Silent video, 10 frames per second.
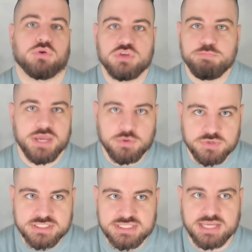
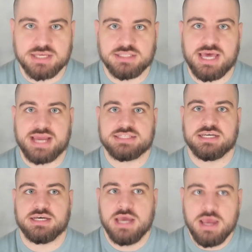ubiquitous than
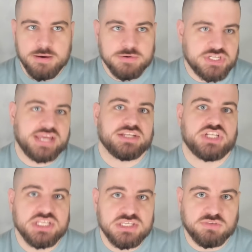Galacta.
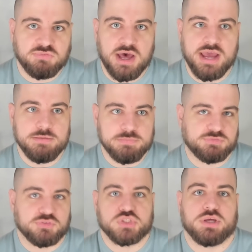Shang-Chi's fine,
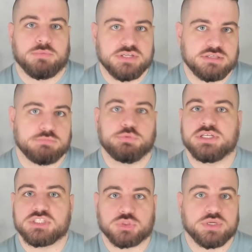but for some reason,
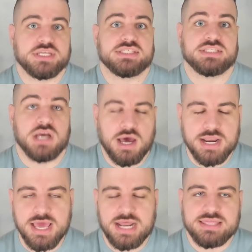+3 is not.
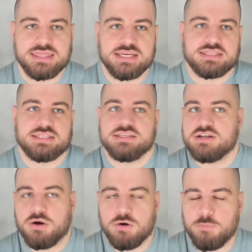And I think that, you
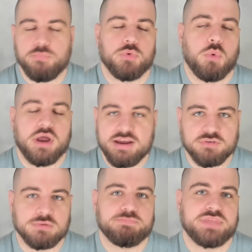know, whatever,
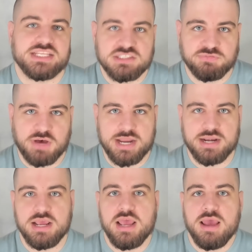that's fine.
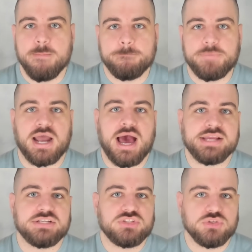But
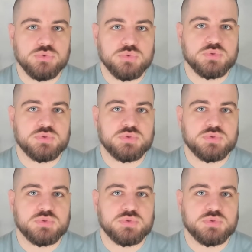I do